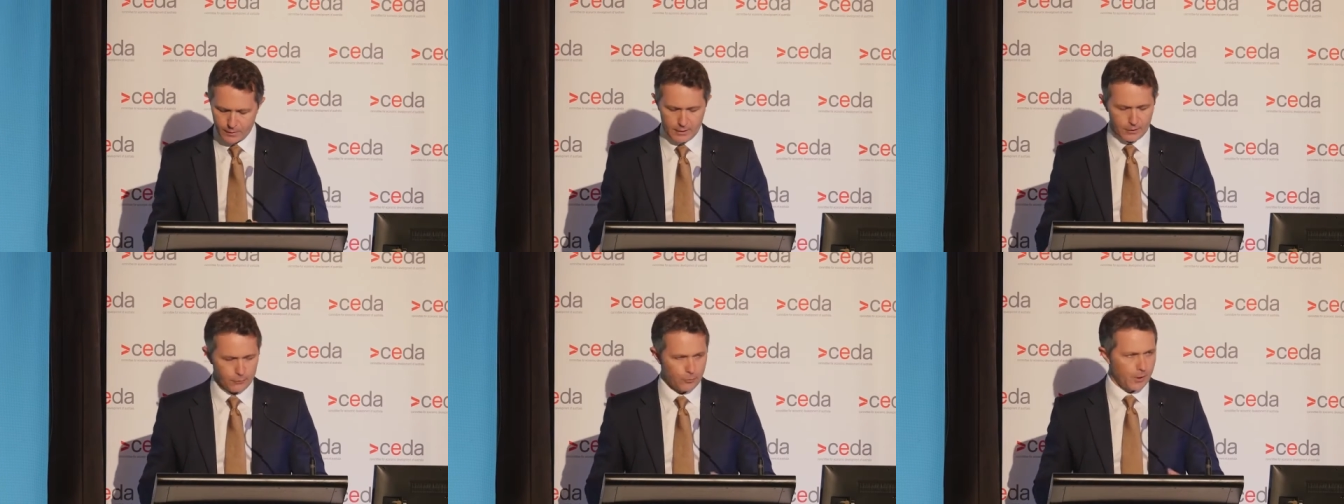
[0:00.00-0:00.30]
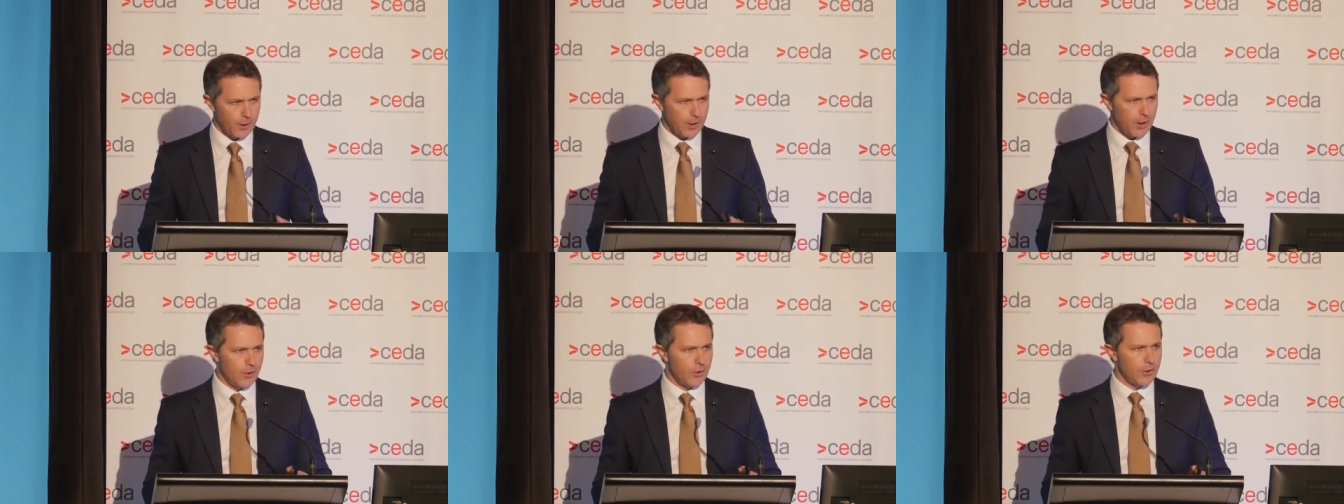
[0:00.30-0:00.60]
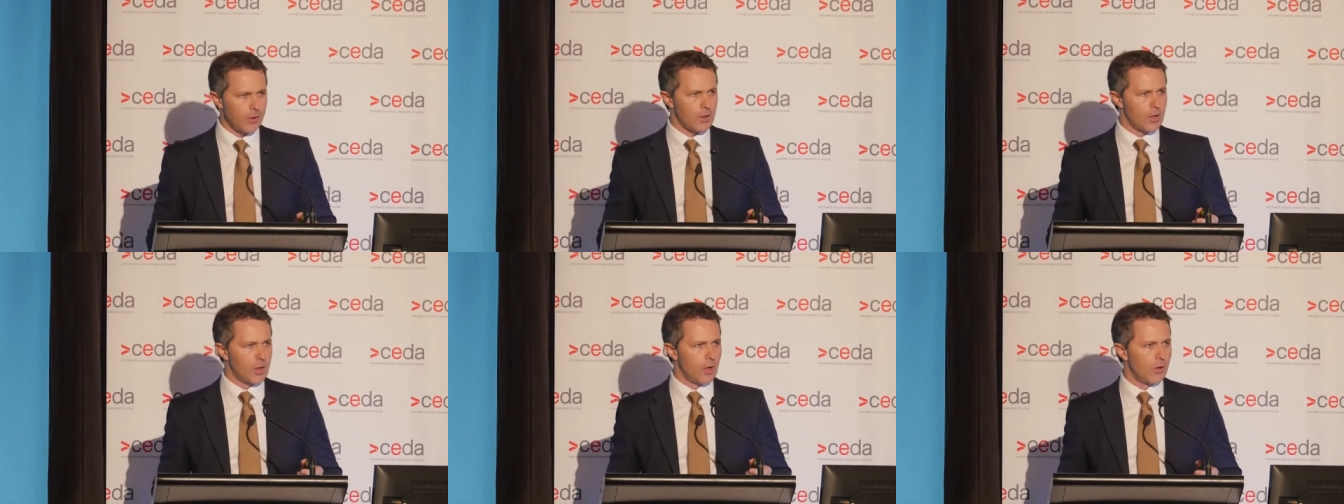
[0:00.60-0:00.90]
If we're going
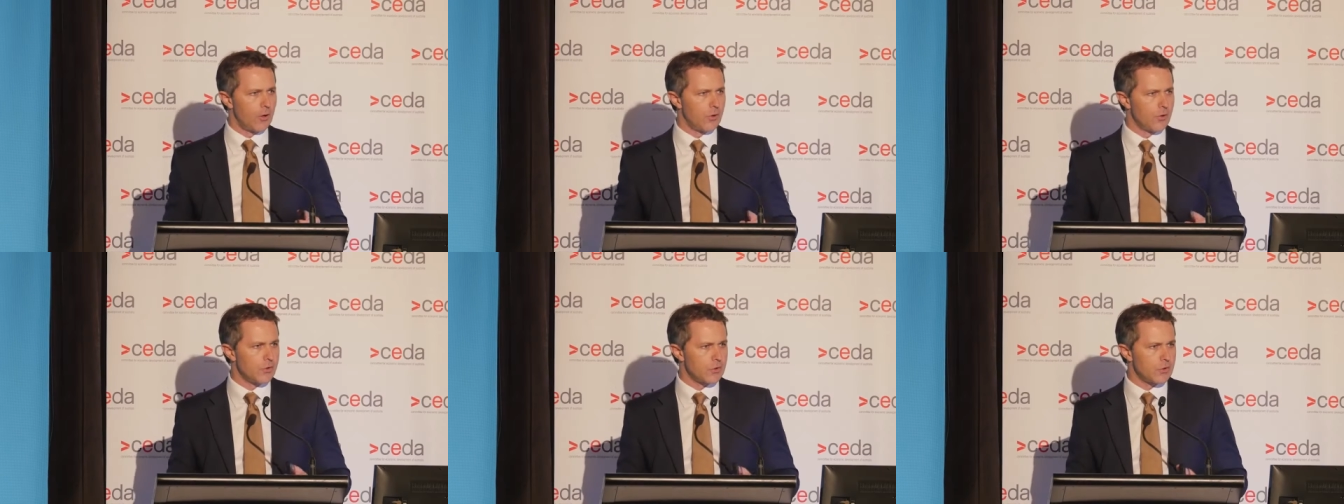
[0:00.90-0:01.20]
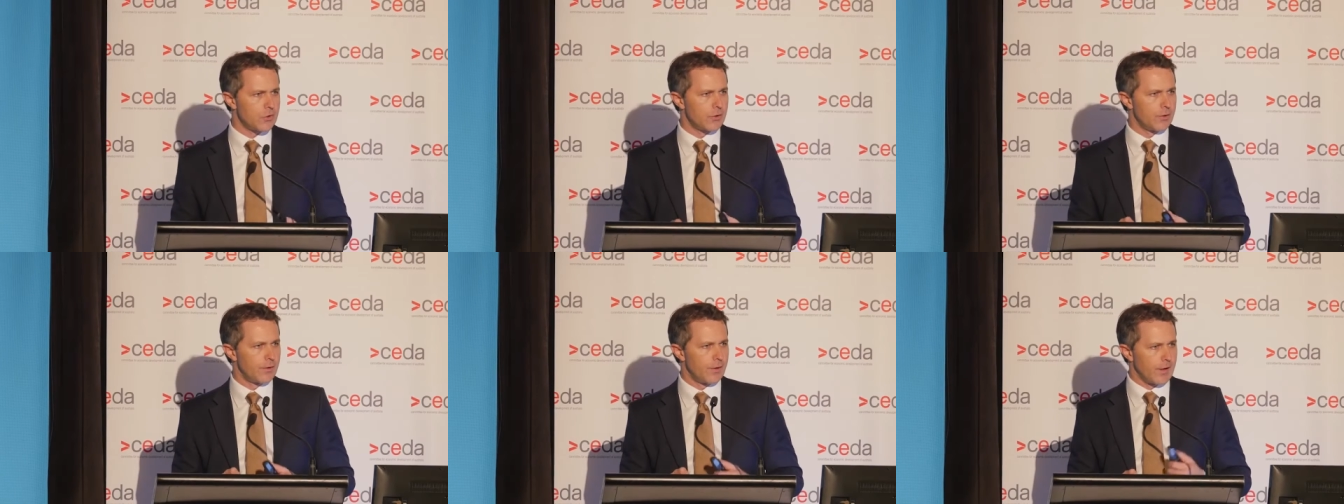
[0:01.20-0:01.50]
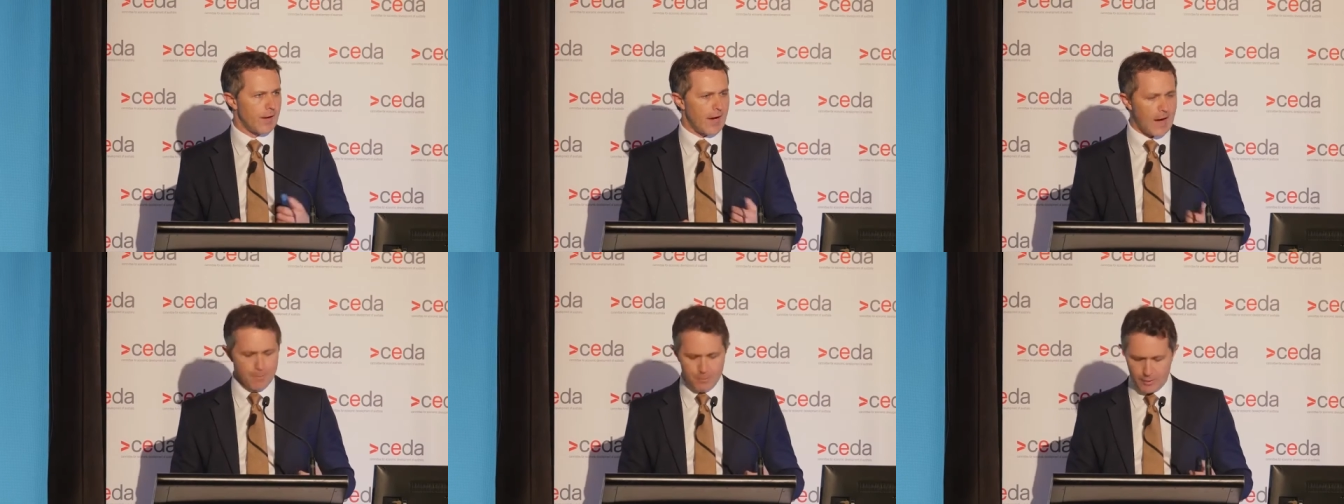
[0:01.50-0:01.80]
to close the
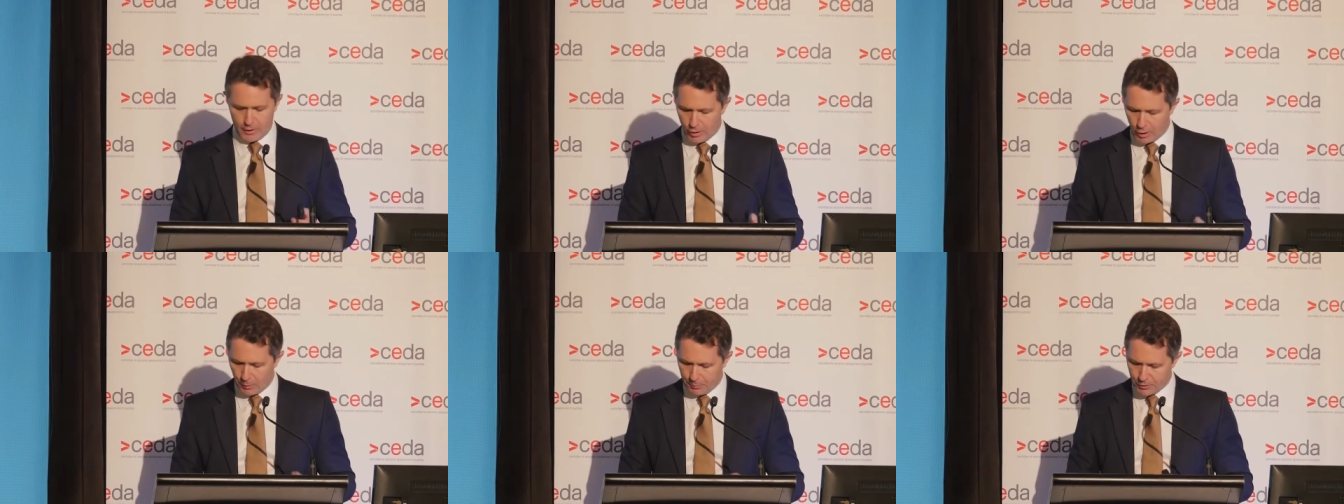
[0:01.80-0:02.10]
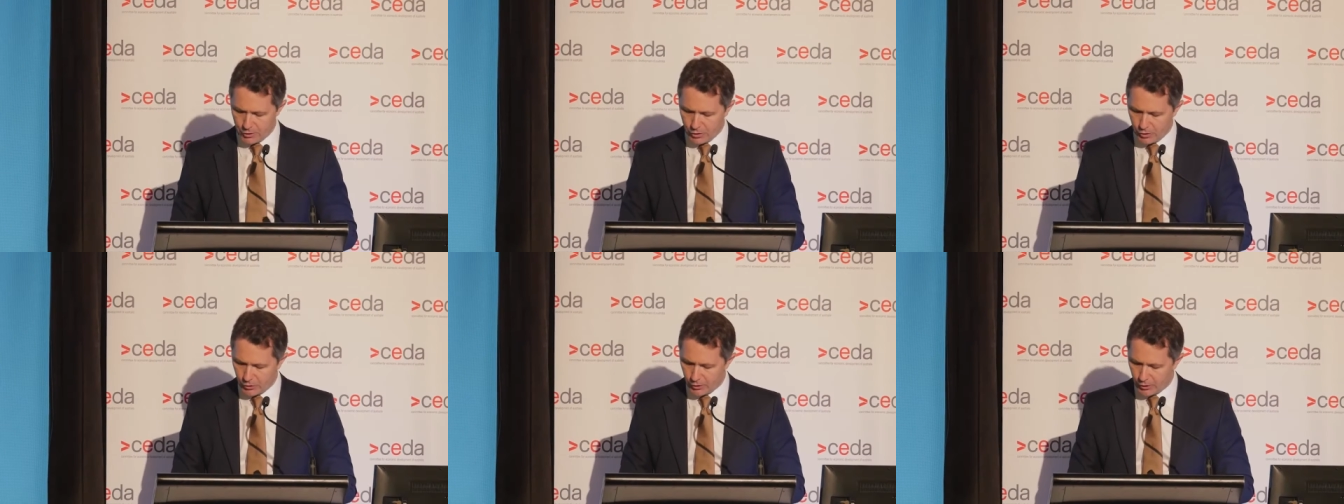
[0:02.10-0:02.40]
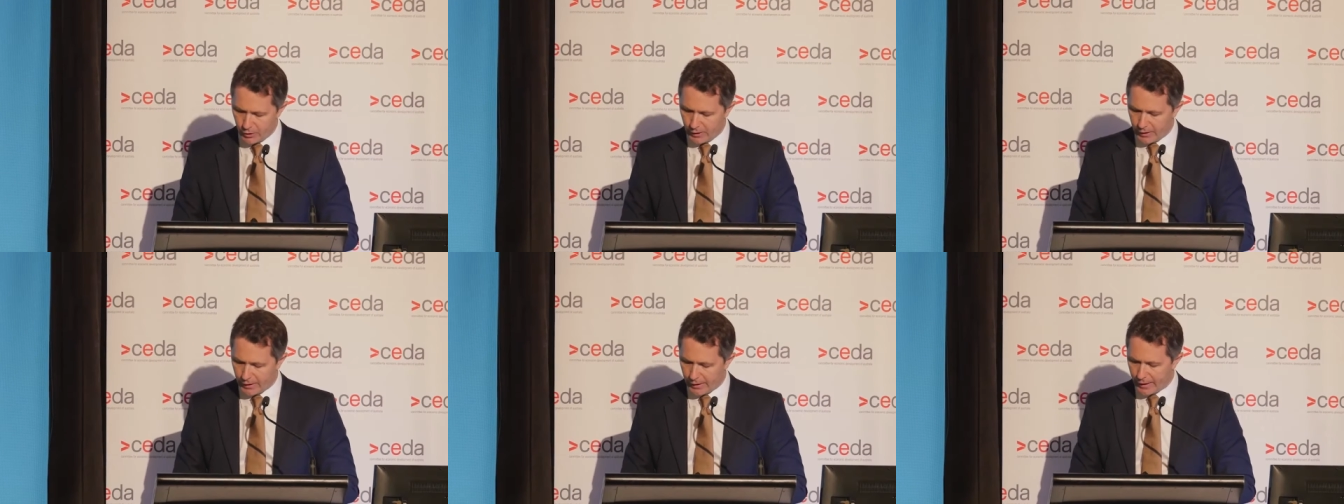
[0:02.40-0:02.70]
gap in
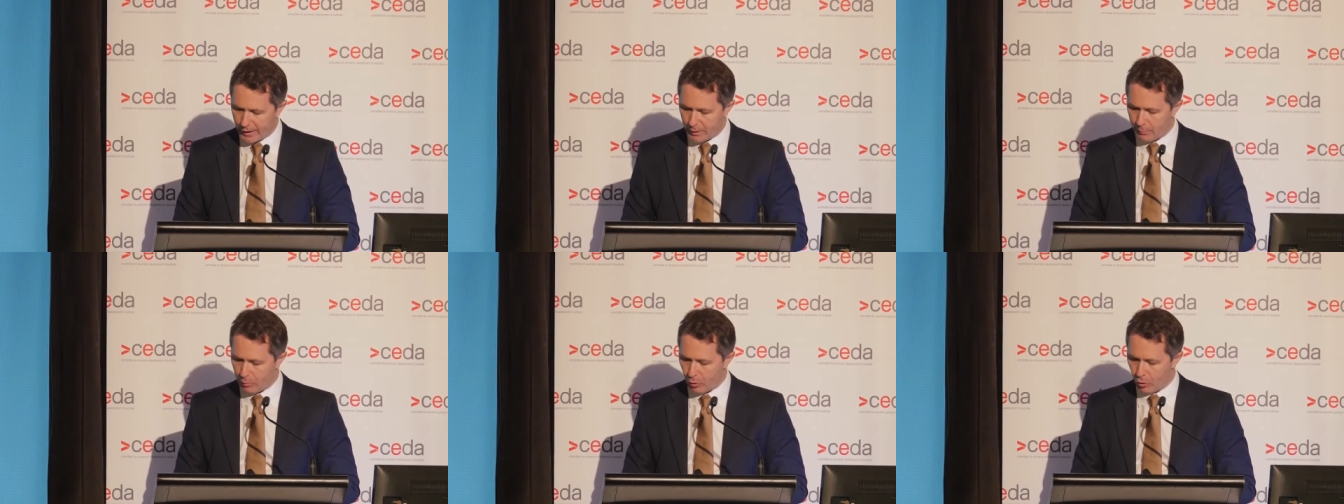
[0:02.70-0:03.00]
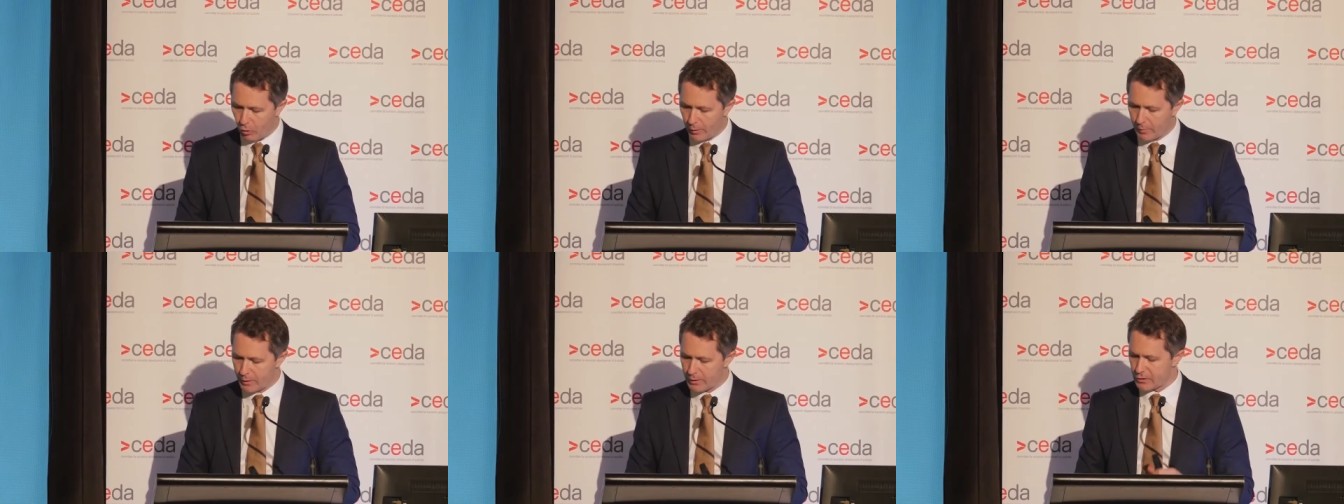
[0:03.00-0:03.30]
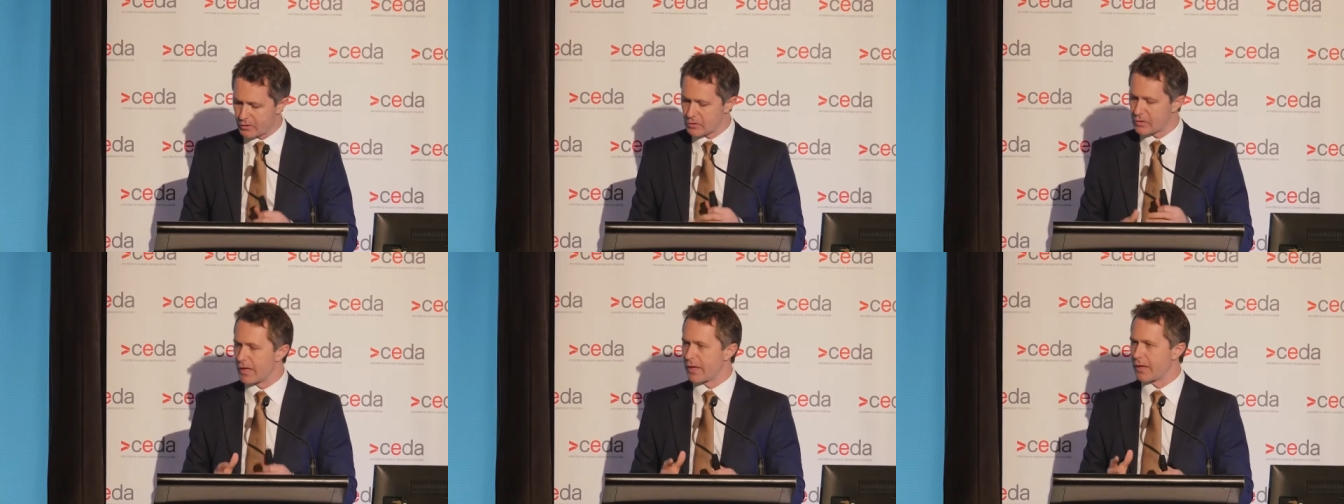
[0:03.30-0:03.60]
opportunity and unemployment
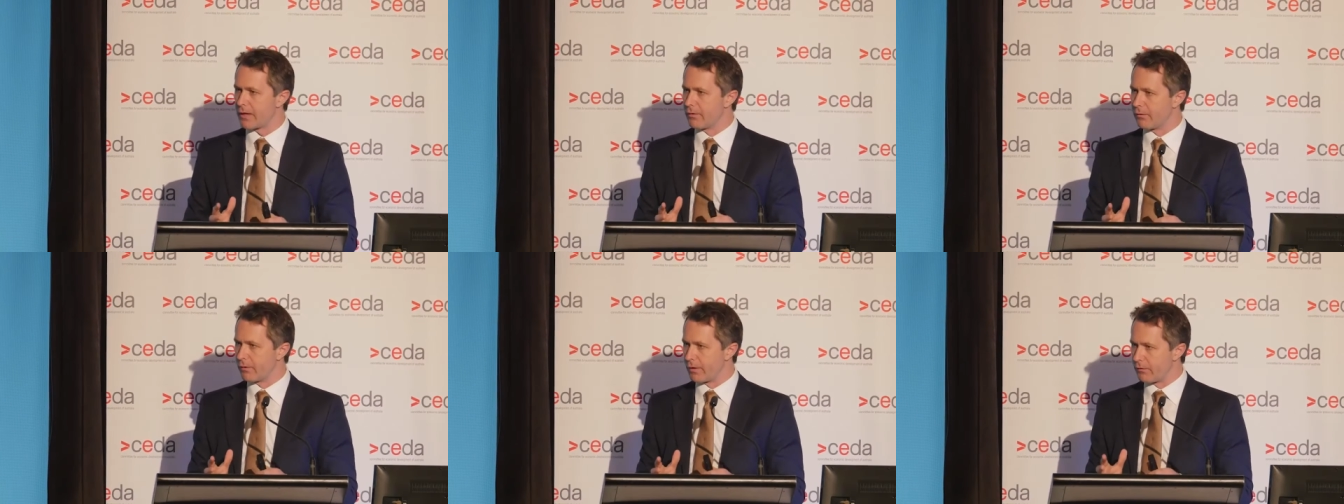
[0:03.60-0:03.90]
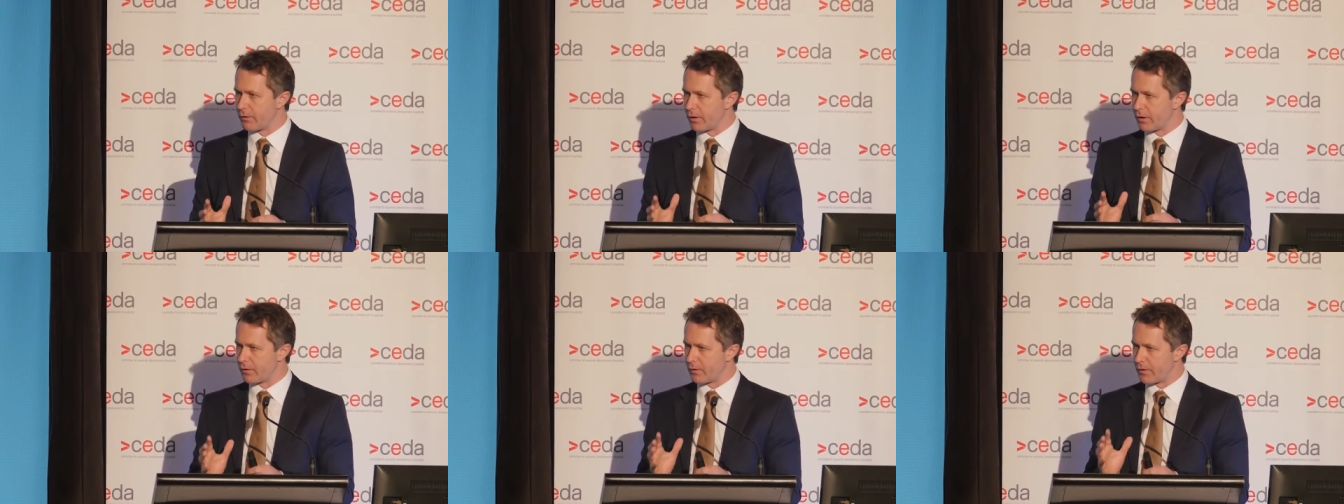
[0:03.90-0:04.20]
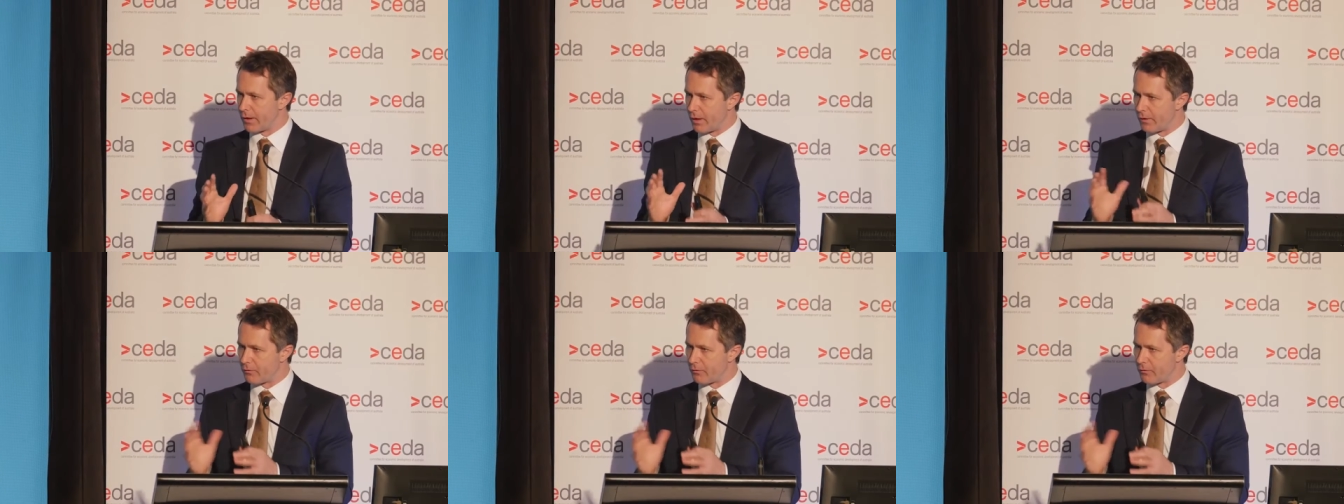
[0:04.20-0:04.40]
and standard of living that